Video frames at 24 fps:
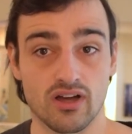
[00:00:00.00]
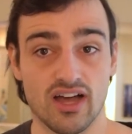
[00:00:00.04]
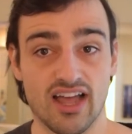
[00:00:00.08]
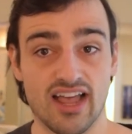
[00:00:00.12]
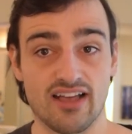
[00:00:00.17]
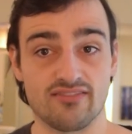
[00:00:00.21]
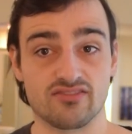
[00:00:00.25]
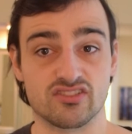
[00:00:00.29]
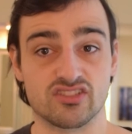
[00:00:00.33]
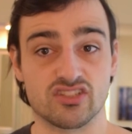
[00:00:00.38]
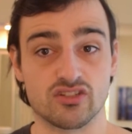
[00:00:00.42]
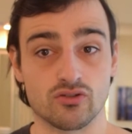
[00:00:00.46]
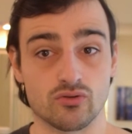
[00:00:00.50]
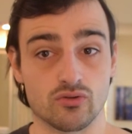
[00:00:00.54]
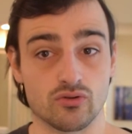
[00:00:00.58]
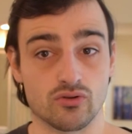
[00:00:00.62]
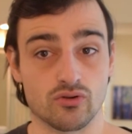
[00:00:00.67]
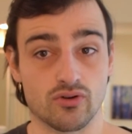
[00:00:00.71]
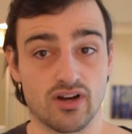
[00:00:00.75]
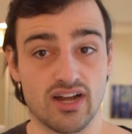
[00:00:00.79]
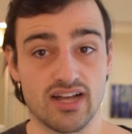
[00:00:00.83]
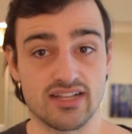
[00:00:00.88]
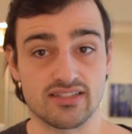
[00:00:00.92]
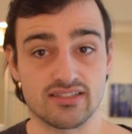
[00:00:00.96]
I have zero
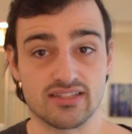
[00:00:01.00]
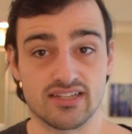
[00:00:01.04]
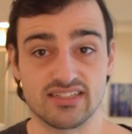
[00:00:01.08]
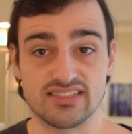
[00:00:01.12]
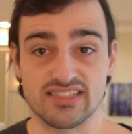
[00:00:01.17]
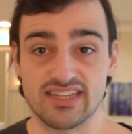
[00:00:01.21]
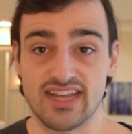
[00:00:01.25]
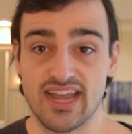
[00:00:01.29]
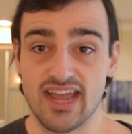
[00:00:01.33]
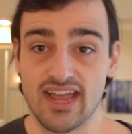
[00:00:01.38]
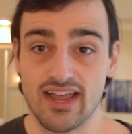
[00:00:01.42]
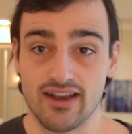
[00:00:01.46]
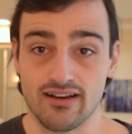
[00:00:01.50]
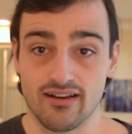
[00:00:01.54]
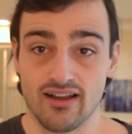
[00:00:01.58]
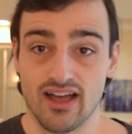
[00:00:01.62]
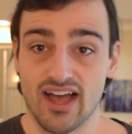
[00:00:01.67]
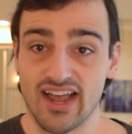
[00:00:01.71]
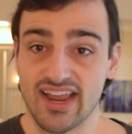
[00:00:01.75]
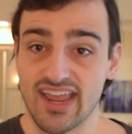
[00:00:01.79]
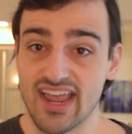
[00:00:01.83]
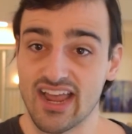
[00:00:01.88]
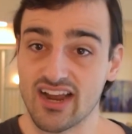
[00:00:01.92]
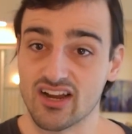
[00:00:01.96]
regrets, because again,
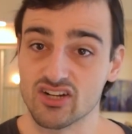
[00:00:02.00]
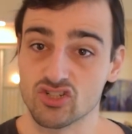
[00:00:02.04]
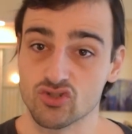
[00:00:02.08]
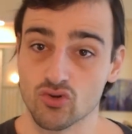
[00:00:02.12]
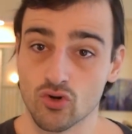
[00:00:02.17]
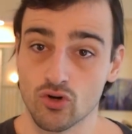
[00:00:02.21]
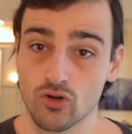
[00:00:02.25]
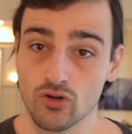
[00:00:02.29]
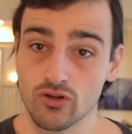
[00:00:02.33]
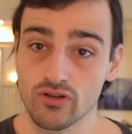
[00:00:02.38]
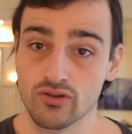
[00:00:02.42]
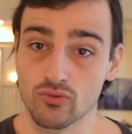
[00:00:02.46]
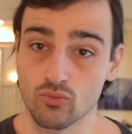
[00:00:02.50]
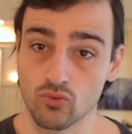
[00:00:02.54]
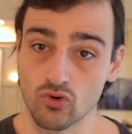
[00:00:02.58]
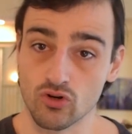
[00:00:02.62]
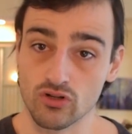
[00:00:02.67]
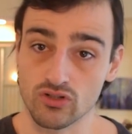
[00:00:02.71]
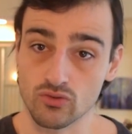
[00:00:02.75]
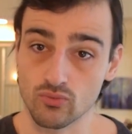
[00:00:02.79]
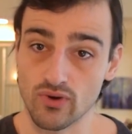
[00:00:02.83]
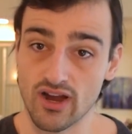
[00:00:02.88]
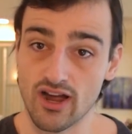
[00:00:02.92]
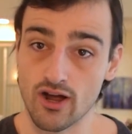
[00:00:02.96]
I can't control the
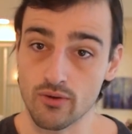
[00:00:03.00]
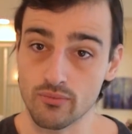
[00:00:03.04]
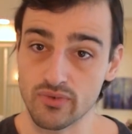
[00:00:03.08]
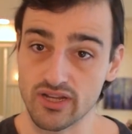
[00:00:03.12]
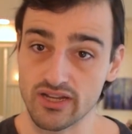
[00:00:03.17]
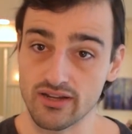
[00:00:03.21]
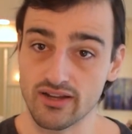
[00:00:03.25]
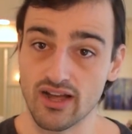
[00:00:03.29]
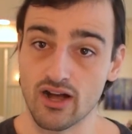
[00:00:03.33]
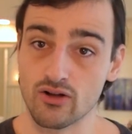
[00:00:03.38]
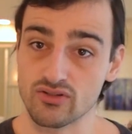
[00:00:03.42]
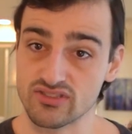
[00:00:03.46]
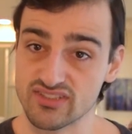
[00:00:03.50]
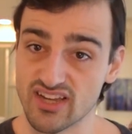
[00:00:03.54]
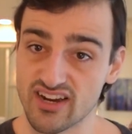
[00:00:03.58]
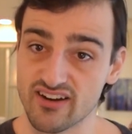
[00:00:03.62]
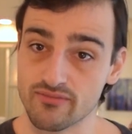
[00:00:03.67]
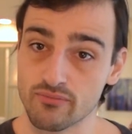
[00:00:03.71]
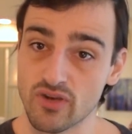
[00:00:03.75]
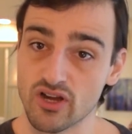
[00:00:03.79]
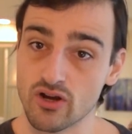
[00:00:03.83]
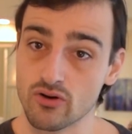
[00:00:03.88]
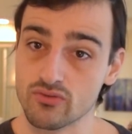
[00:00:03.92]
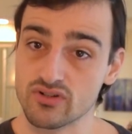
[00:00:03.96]
world around me outside
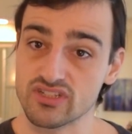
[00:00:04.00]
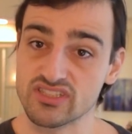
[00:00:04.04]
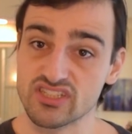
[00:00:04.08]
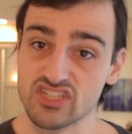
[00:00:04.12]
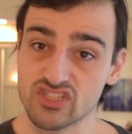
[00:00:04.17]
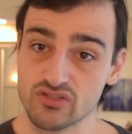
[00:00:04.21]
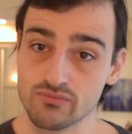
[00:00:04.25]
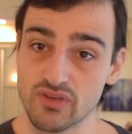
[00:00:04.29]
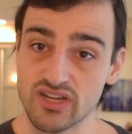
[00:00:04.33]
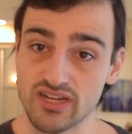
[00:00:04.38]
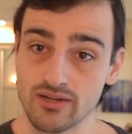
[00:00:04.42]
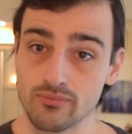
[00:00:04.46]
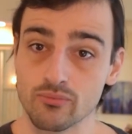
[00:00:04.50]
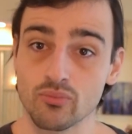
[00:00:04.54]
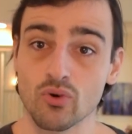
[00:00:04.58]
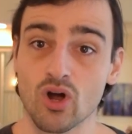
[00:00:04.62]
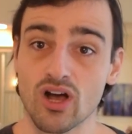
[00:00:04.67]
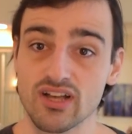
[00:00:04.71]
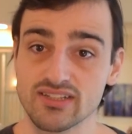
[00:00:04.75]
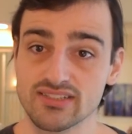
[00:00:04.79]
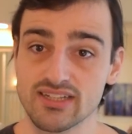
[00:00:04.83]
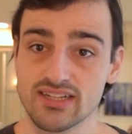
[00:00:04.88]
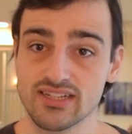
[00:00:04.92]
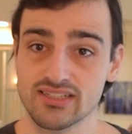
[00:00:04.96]
of my own decision-making
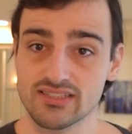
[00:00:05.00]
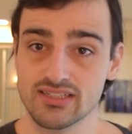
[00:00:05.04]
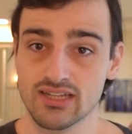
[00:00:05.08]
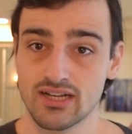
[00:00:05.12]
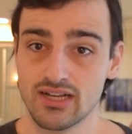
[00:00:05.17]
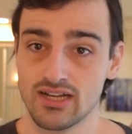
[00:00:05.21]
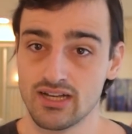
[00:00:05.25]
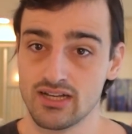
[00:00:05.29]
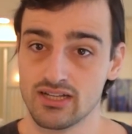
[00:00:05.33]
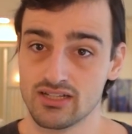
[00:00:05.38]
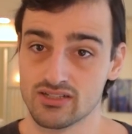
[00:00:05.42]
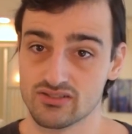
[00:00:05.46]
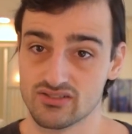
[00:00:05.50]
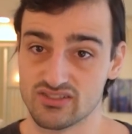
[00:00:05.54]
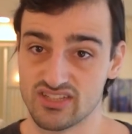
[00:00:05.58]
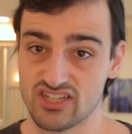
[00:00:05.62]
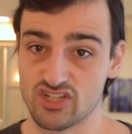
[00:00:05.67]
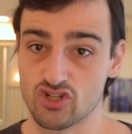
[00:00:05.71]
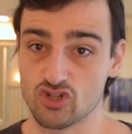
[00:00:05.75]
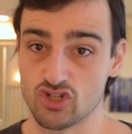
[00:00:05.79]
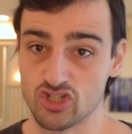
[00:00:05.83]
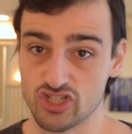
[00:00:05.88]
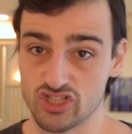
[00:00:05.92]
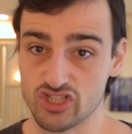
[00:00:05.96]
process. So
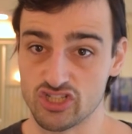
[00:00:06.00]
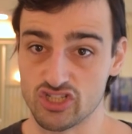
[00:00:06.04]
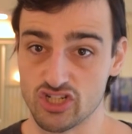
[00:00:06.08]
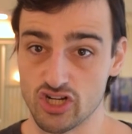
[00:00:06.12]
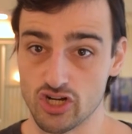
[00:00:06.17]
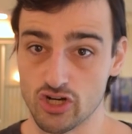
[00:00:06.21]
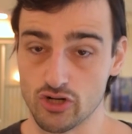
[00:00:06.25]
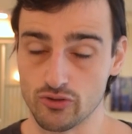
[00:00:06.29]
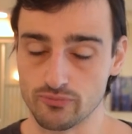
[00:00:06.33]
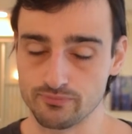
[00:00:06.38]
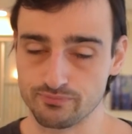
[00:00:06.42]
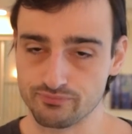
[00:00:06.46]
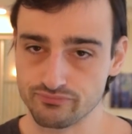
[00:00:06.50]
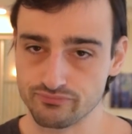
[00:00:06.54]
then you're good to go.